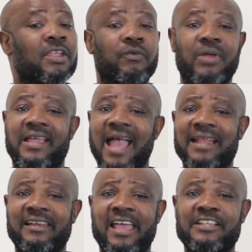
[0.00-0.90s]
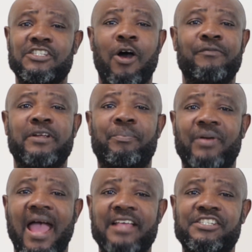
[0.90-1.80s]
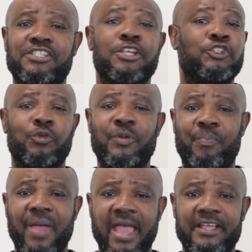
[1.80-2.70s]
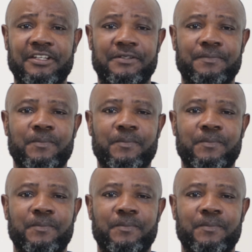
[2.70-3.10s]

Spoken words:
regardless of the price to be paid.